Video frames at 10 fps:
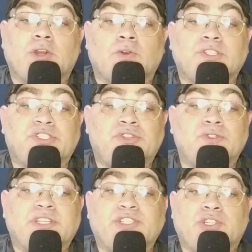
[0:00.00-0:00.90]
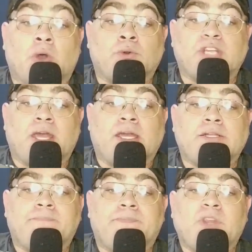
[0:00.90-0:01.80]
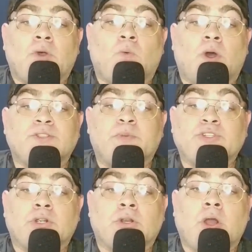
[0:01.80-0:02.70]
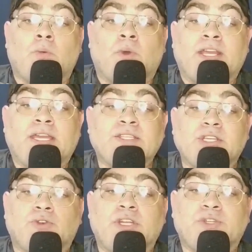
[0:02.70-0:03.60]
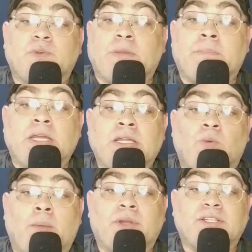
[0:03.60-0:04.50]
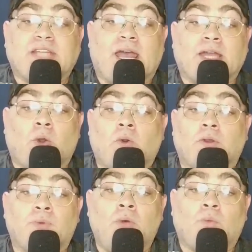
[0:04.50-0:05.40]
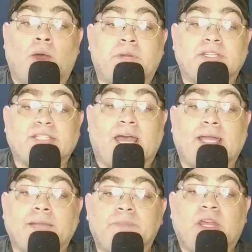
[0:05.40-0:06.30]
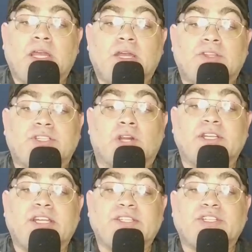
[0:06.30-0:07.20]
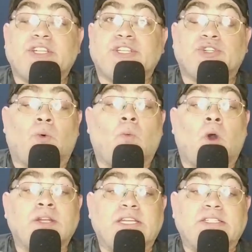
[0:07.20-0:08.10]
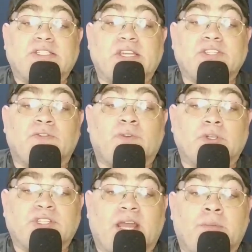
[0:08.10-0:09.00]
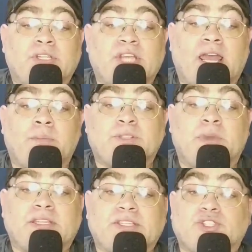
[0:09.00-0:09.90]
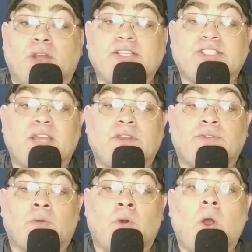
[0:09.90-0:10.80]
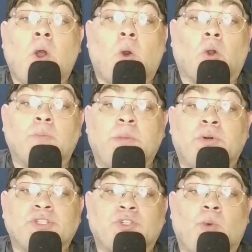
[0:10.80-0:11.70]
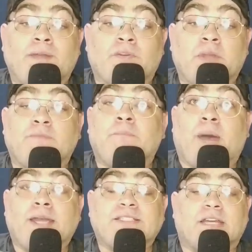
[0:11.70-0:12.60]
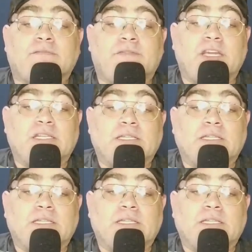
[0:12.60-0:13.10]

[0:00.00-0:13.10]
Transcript: is choosing Stone Giant. Once per turn, when he hits a creature with a melee weapon attack or thrown weapon attack, the target takes an additional 1d6 of force damage and must make a strength saving throw or be pushed away from him by 10 feet.